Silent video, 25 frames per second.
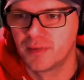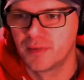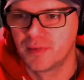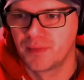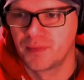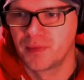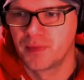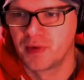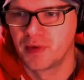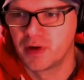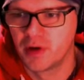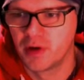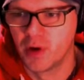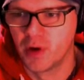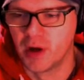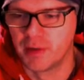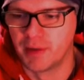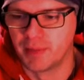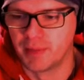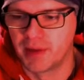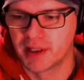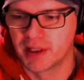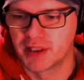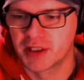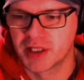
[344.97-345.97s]
You weren't in
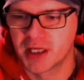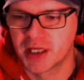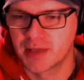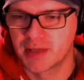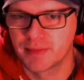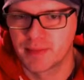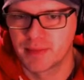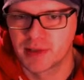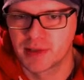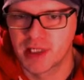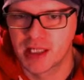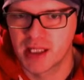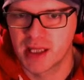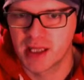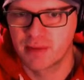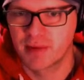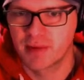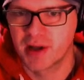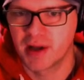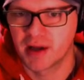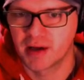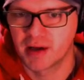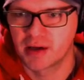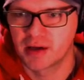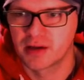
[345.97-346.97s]
bad shape. I'll take that
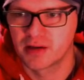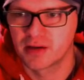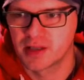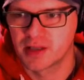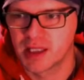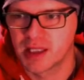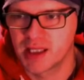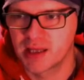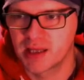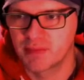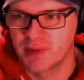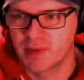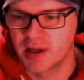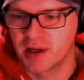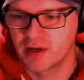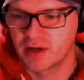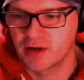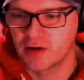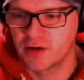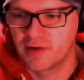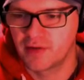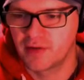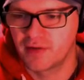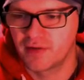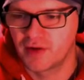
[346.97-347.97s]
back. You take that back. You
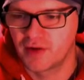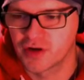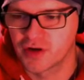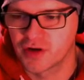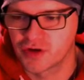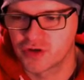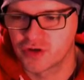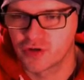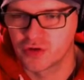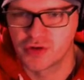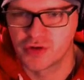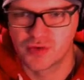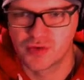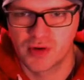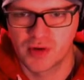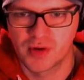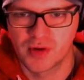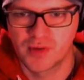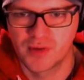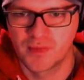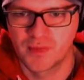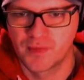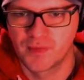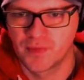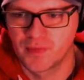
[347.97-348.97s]
have the flush draw as well.
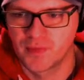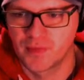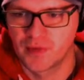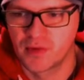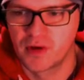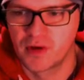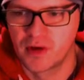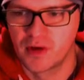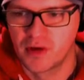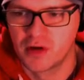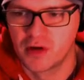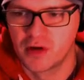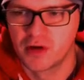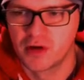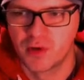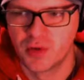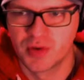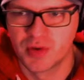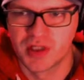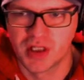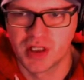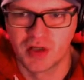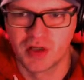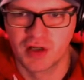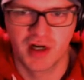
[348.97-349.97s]
You was
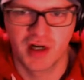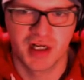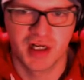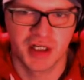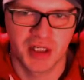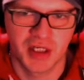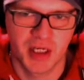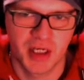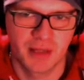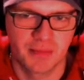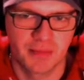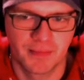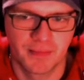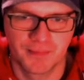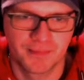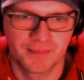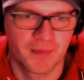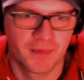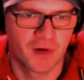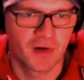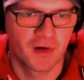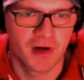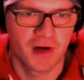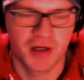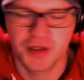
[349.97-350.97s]
in great shape.
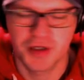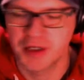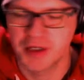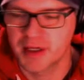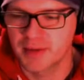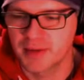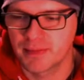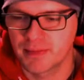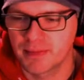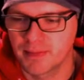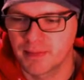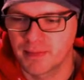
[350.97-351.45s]
Great shape.